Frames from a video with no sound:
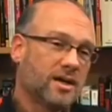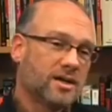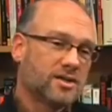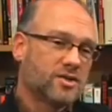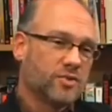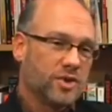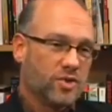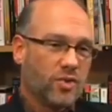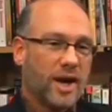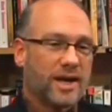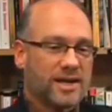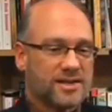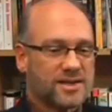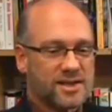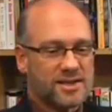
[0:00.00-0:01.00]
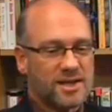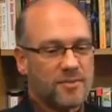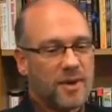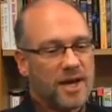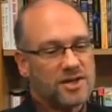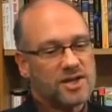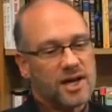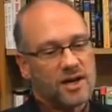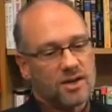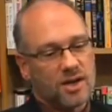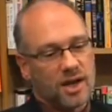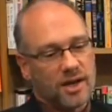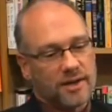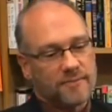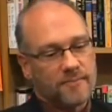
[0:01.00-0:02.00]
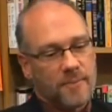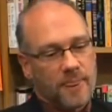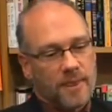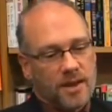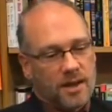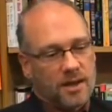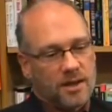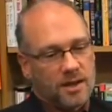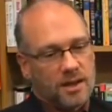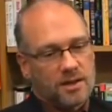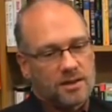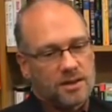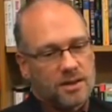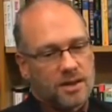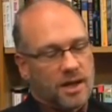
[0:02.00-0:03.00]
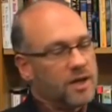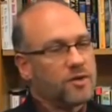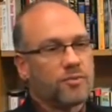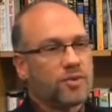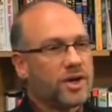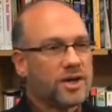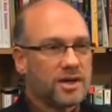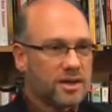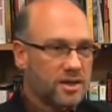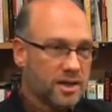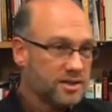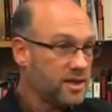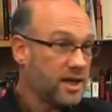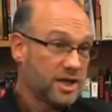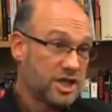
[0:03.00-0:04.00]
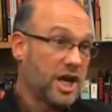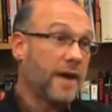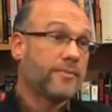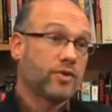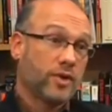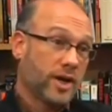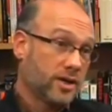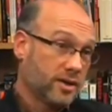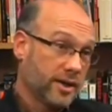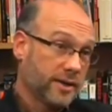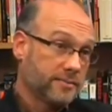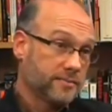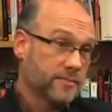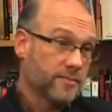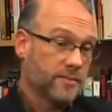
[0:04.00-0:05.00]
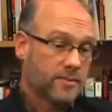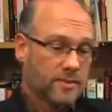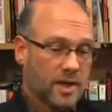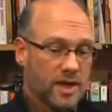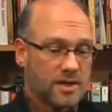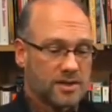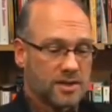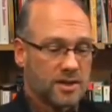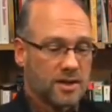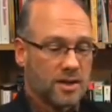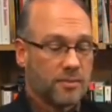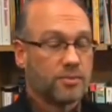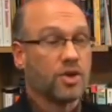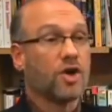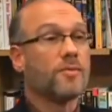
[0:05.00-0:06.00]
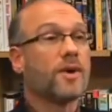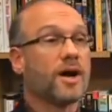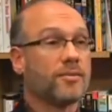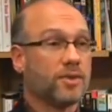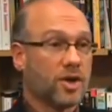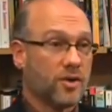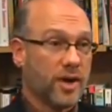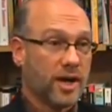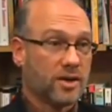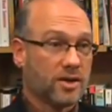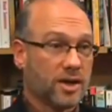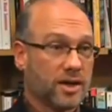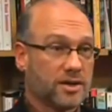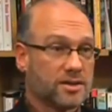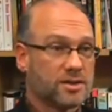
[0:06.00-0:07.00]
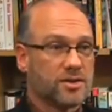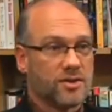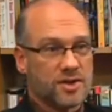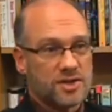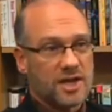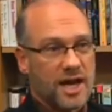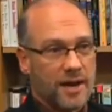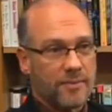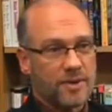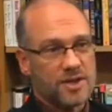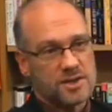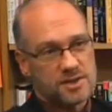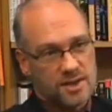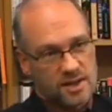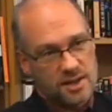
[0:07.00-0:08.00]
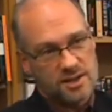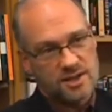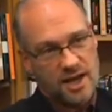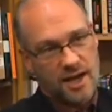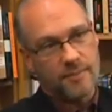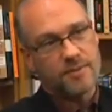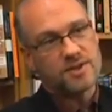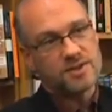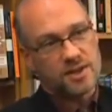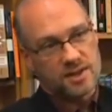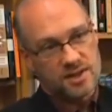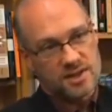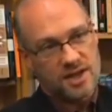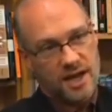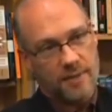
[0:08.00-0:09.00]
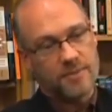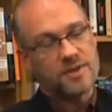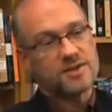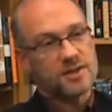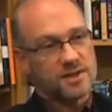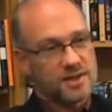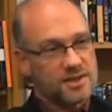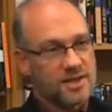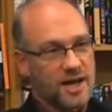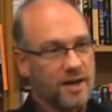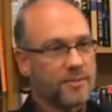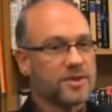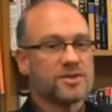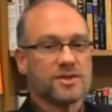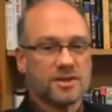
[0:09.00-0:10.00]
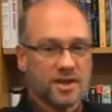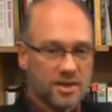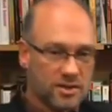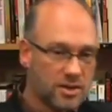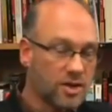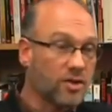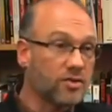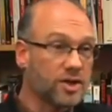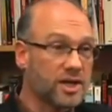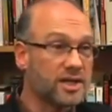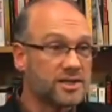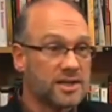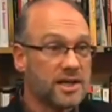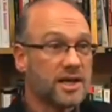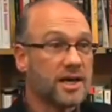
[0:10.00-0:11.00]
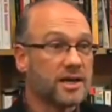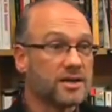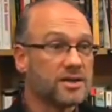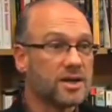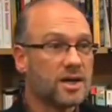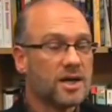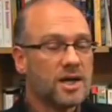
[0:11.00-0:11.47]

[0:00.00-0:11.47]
So when you're writing a 60-page outline, I don't break it in. It's not a chapter outline. It's a blow-by-blow outline. So this happens, then this happens, and this happens, and this happens, and then, you know, you get to the end.